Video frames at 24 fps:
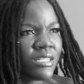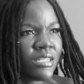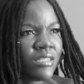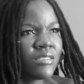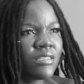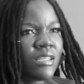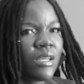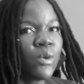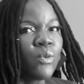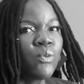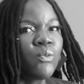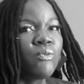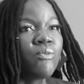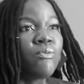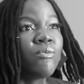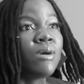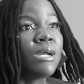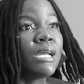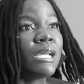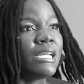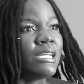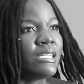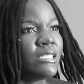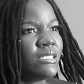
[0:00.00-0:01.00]
I was like,
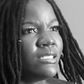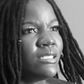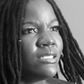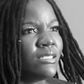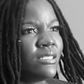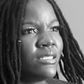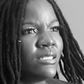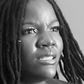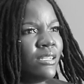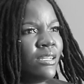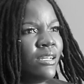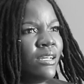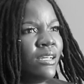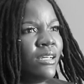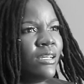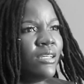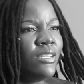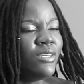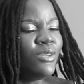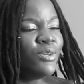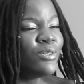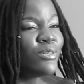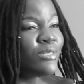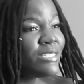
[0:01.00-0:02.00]
wait,
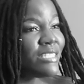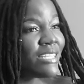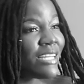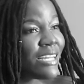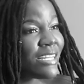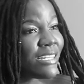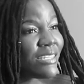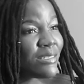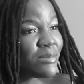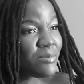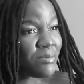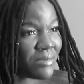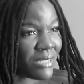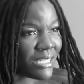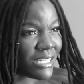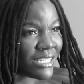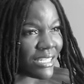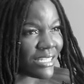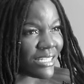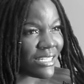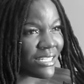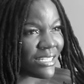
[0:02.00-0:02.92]
you're telling me